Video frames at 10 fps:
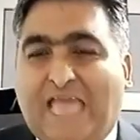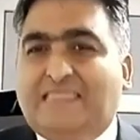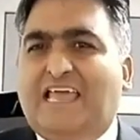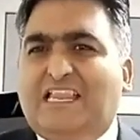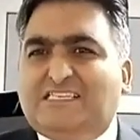
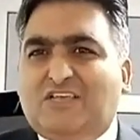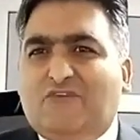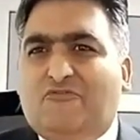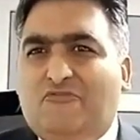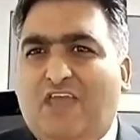And there is
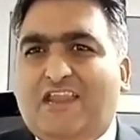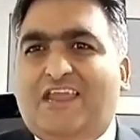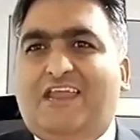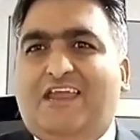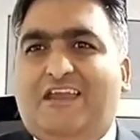a
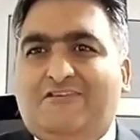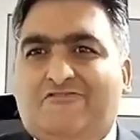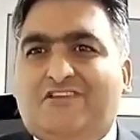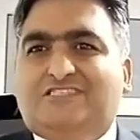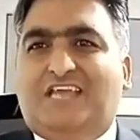very
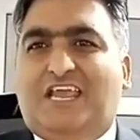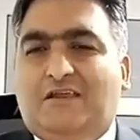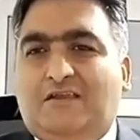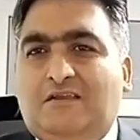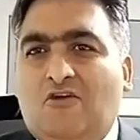
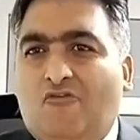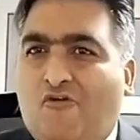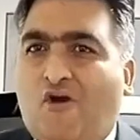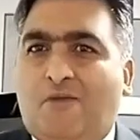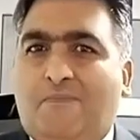interesting
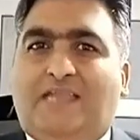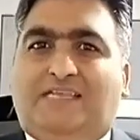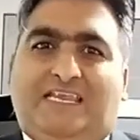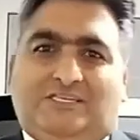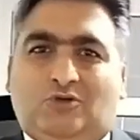
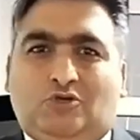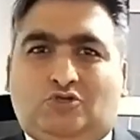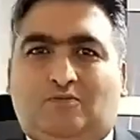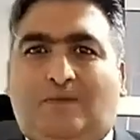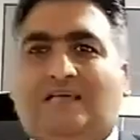format in
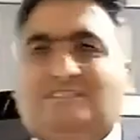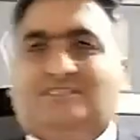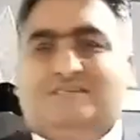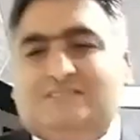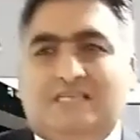
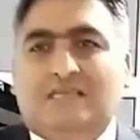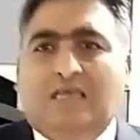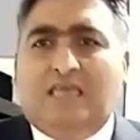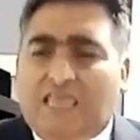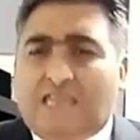Toastmasters
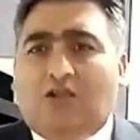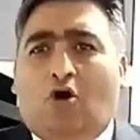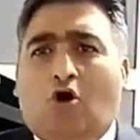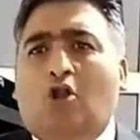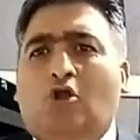in
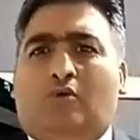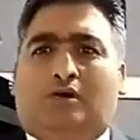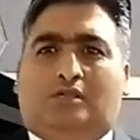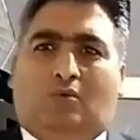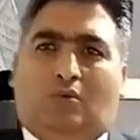all
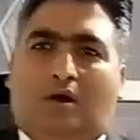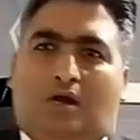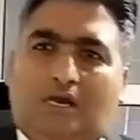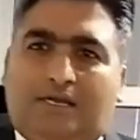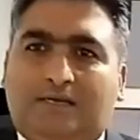over the
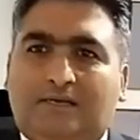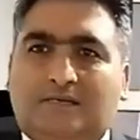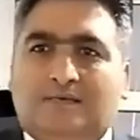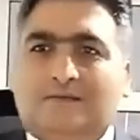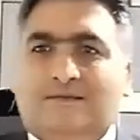world,
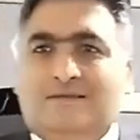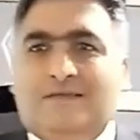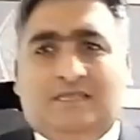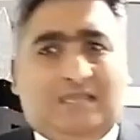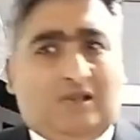
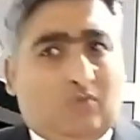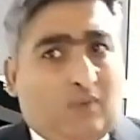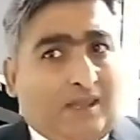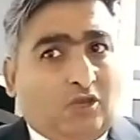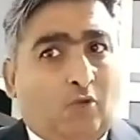that
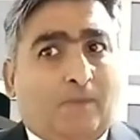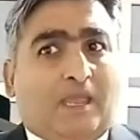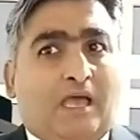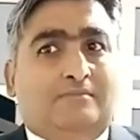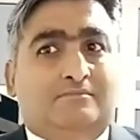when you
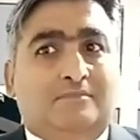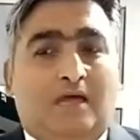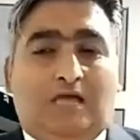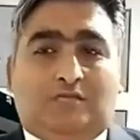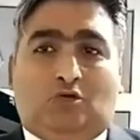become
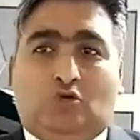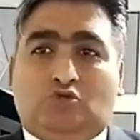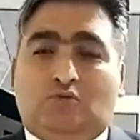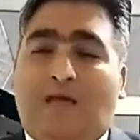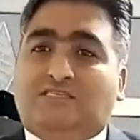a
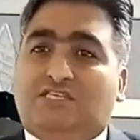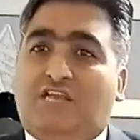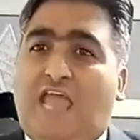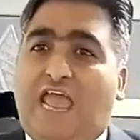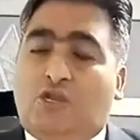
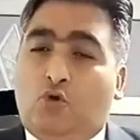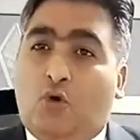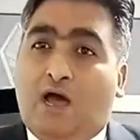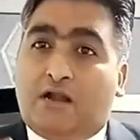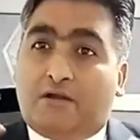Toastmaster and
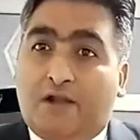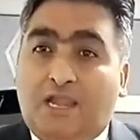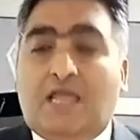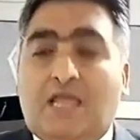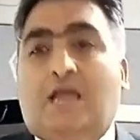you are
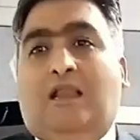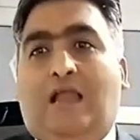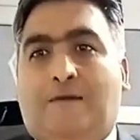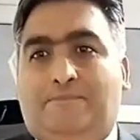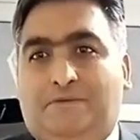running a
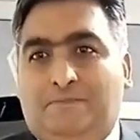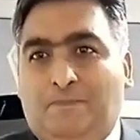club,